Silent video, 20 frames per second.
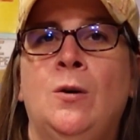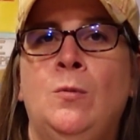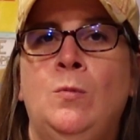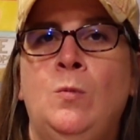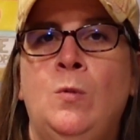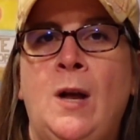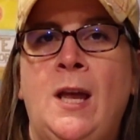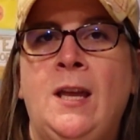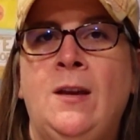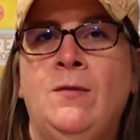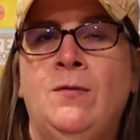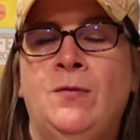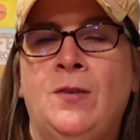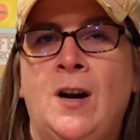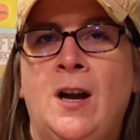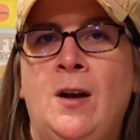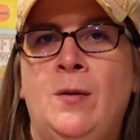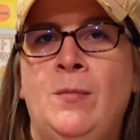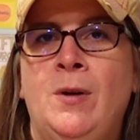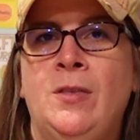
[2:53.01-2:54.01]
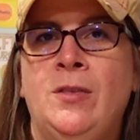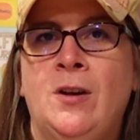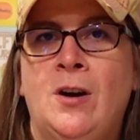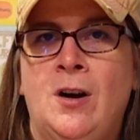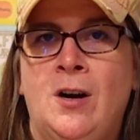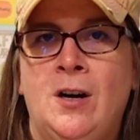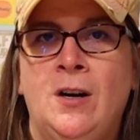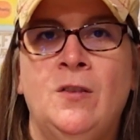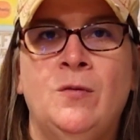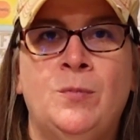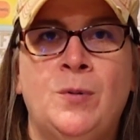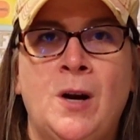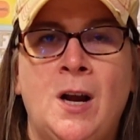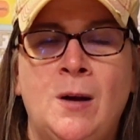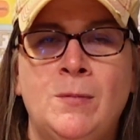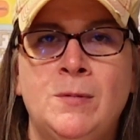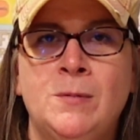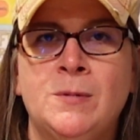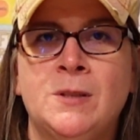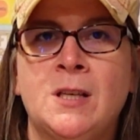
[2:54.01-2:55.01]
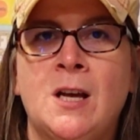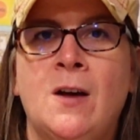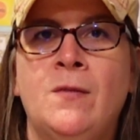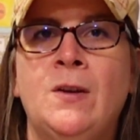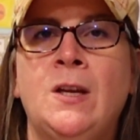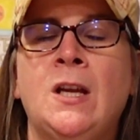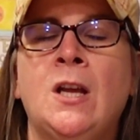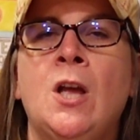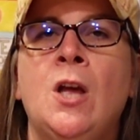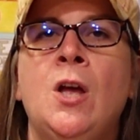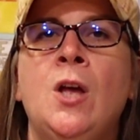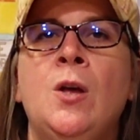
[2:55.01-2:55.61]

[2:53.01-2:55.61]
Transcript: away from the art of problem solving